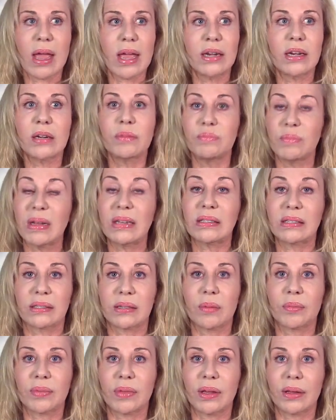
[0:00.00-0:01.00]
and admit
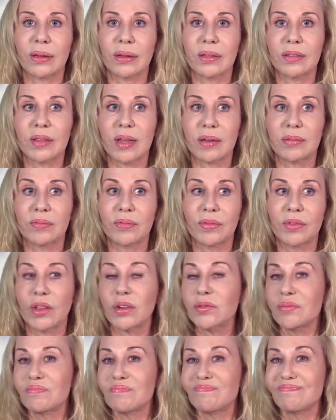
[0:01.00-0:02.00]
something that
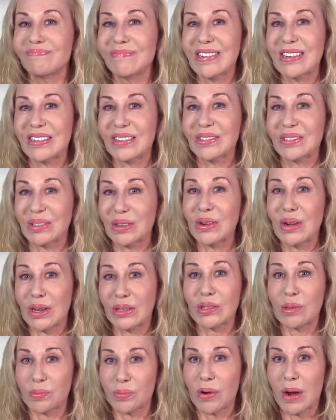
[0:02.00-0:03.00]
they're, you know, they're not
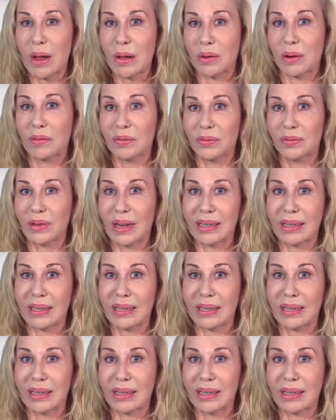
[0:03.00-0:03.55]
so proud of.